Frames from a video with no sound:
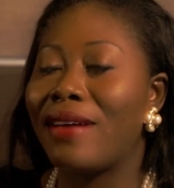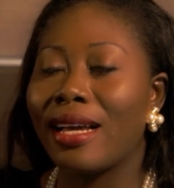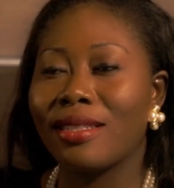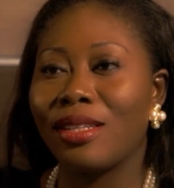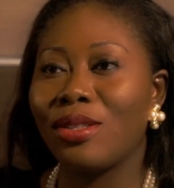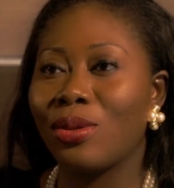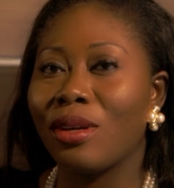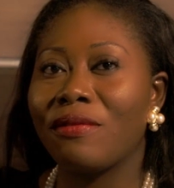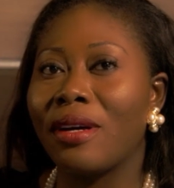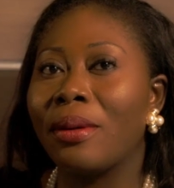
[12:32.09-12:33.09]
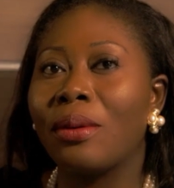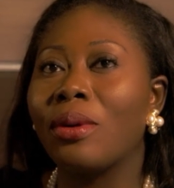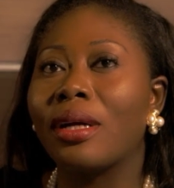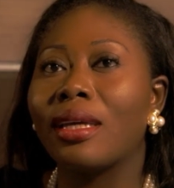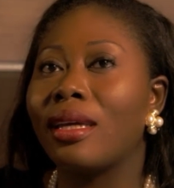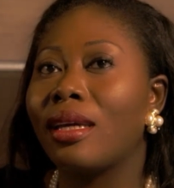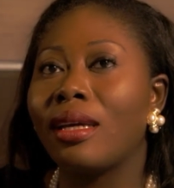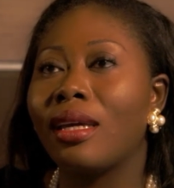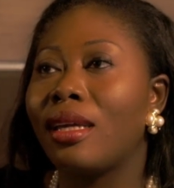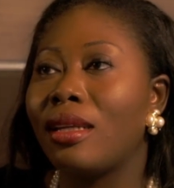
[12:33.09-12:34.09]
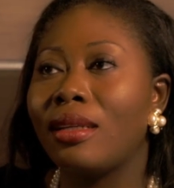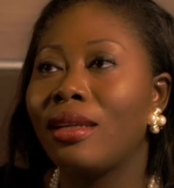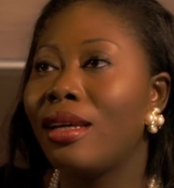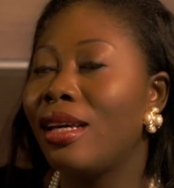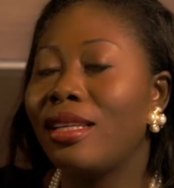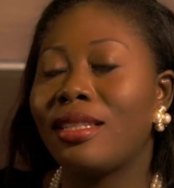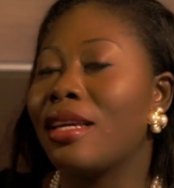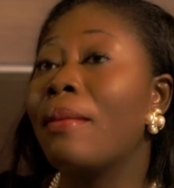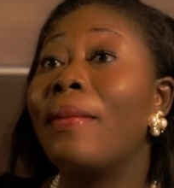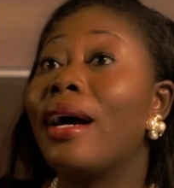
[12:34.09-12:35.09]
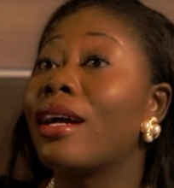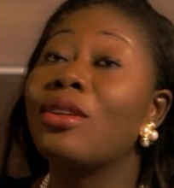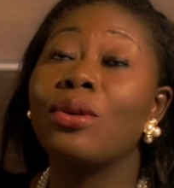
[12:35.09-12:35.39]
access to if I were working in, say, a bank.